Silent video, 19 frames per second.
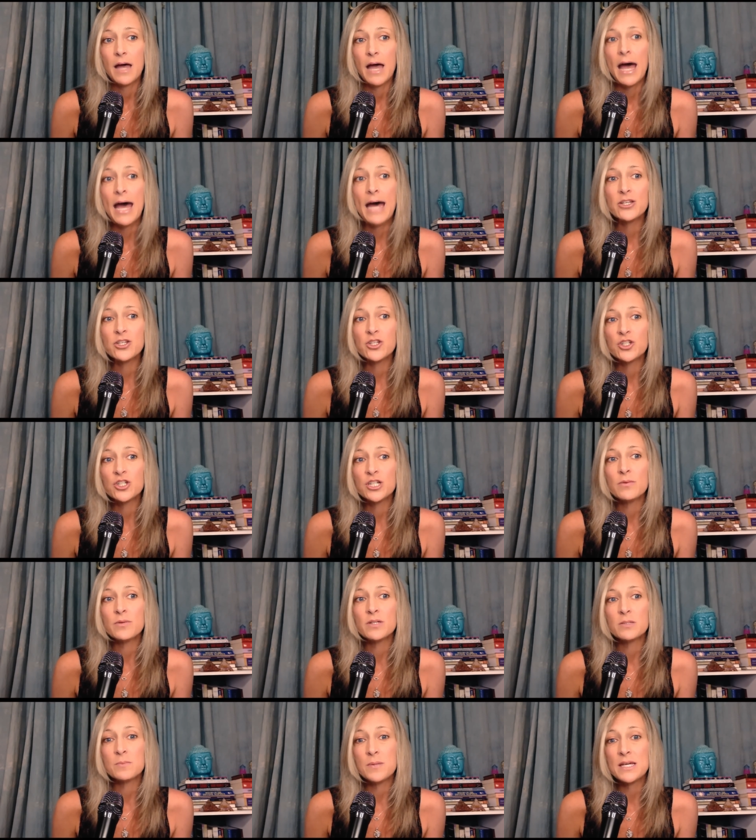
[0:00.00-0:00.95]
As
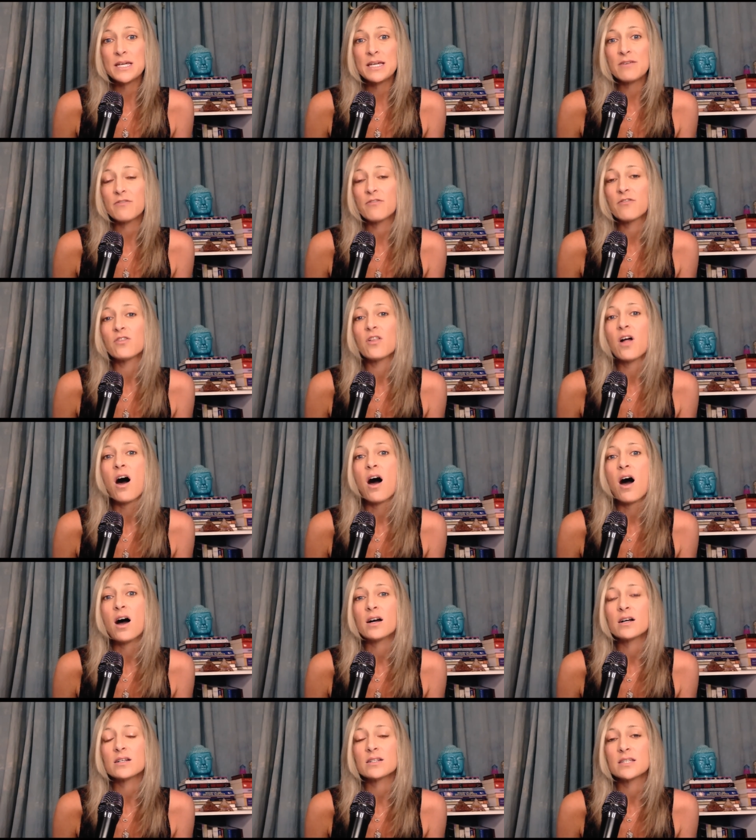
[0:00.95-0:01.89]
she was being
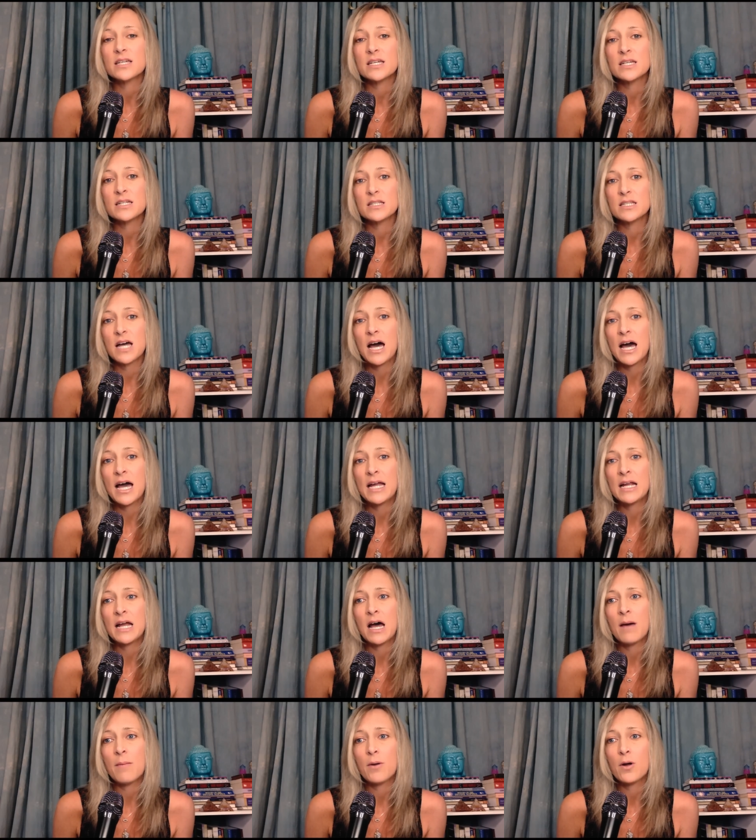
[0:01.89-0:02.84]
flogged and tied
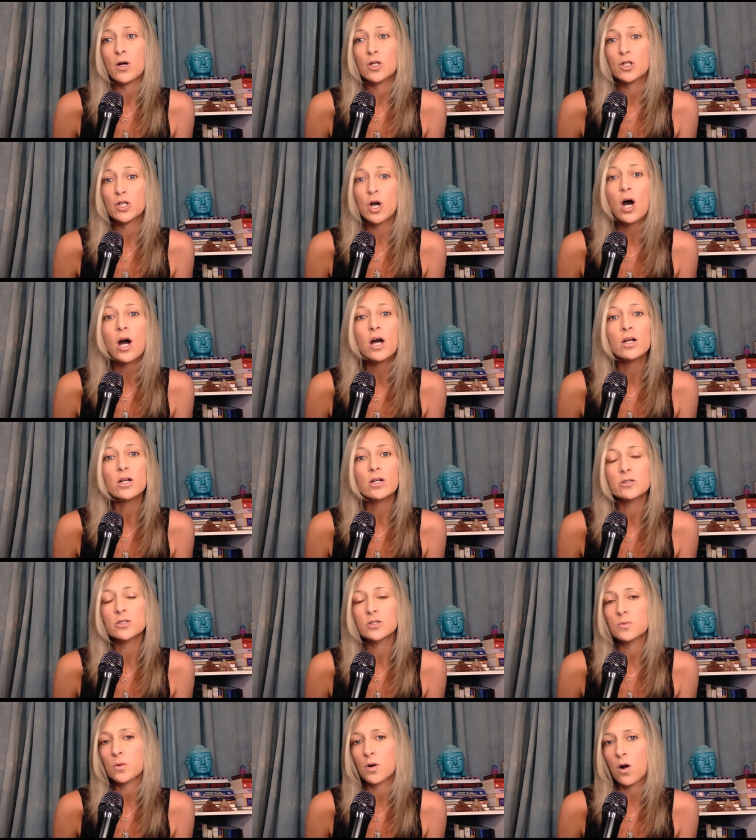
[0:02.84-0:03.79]
up, her
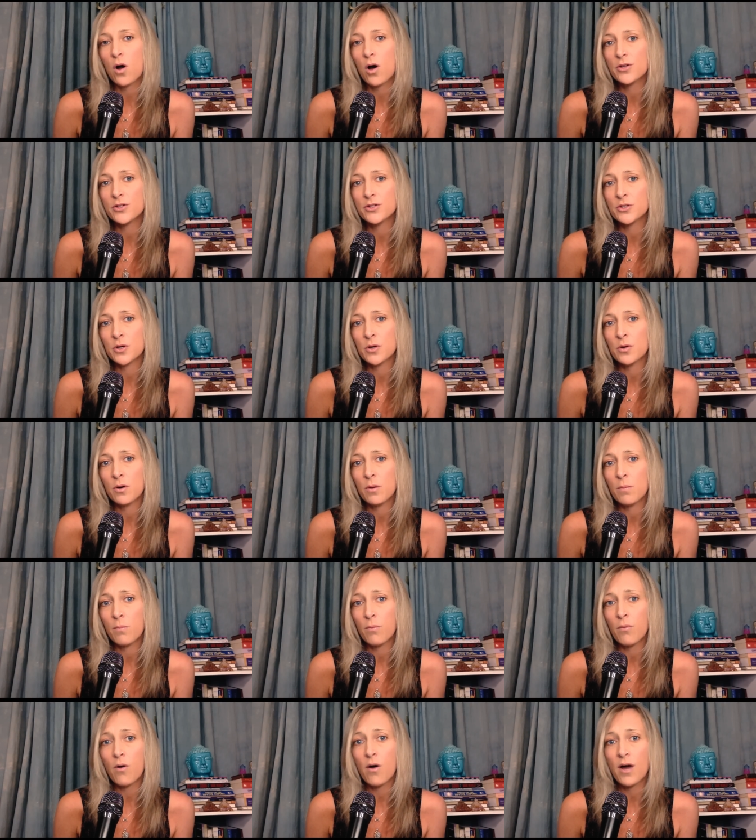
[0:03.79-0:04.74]
daughters were also
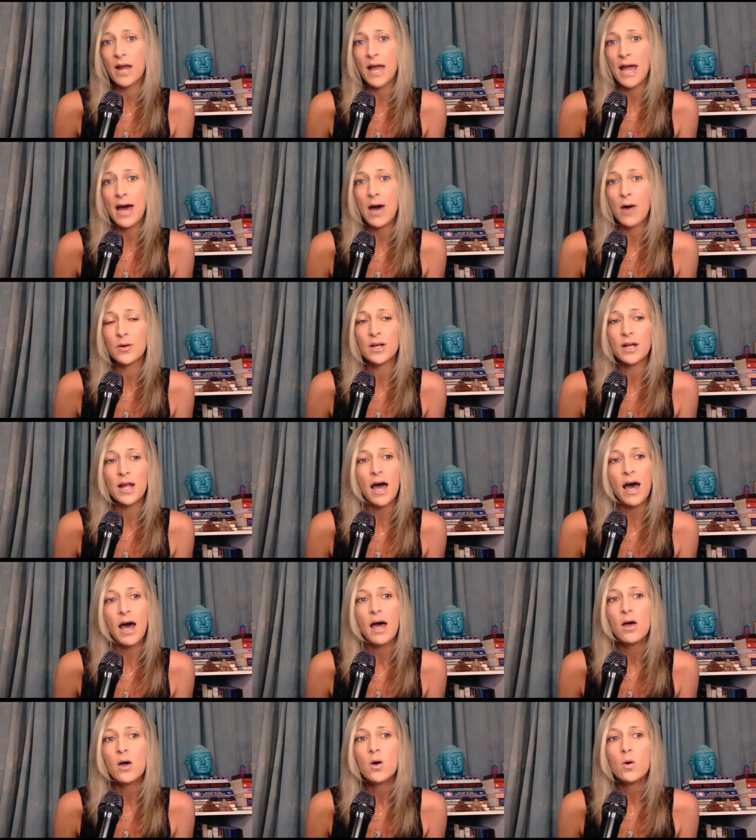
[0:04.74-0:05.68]
brought out. And
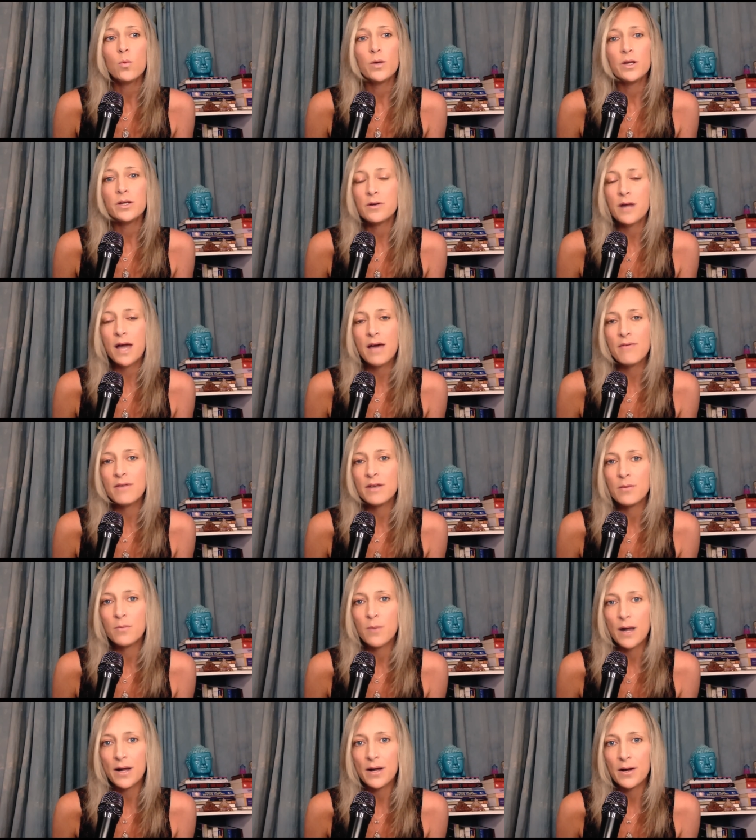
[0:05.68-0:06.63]
we don't have
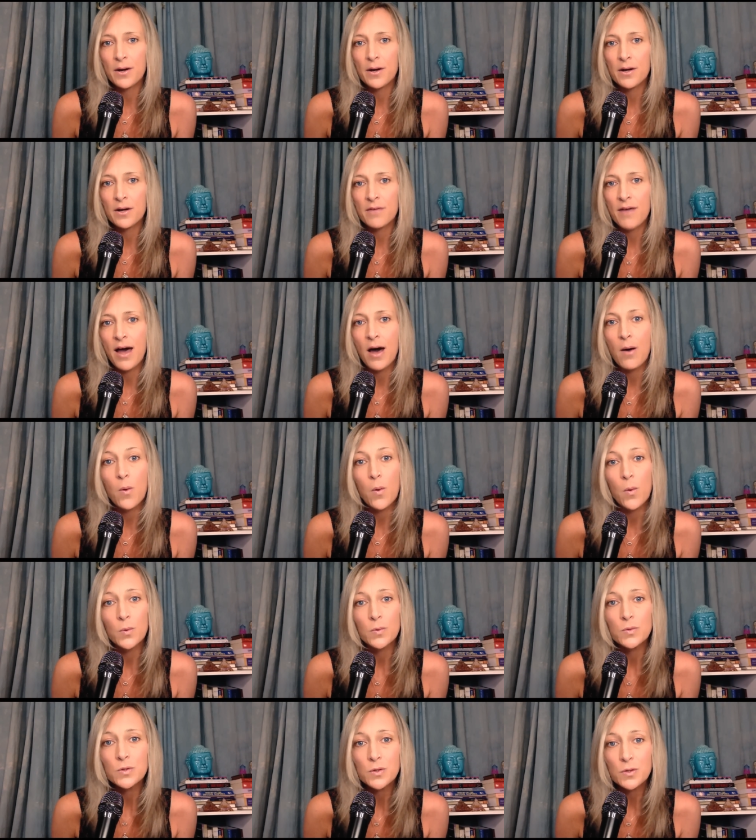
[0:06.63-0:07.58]
any record of how
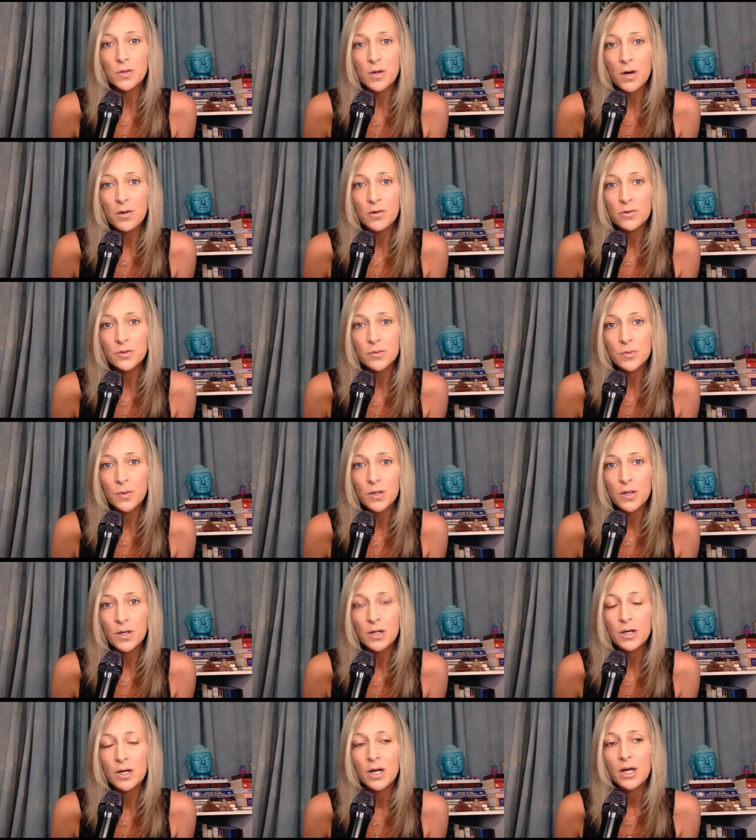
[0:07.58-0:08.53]
old her daughters
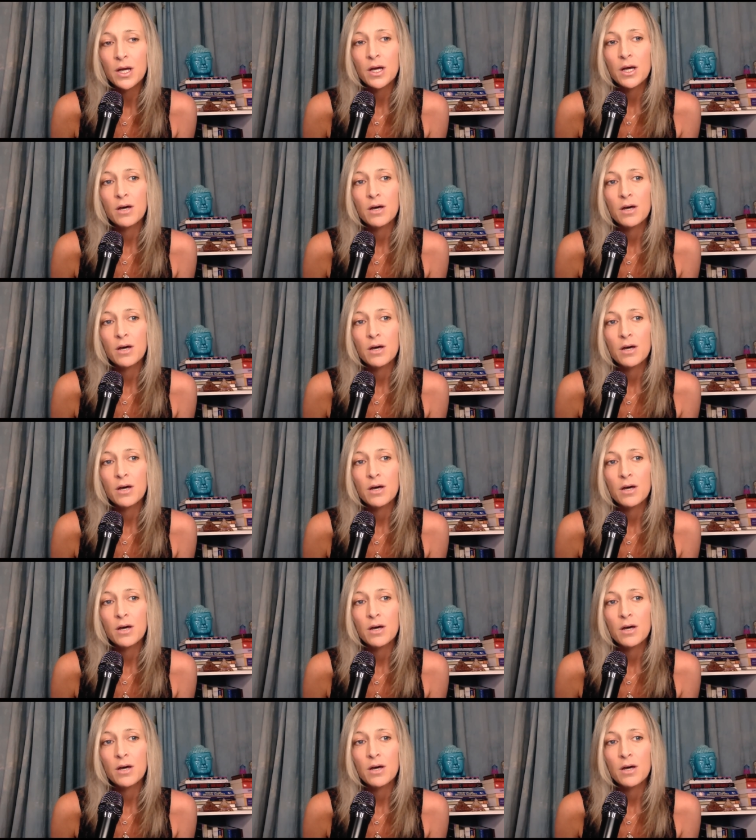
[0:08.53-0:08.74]
were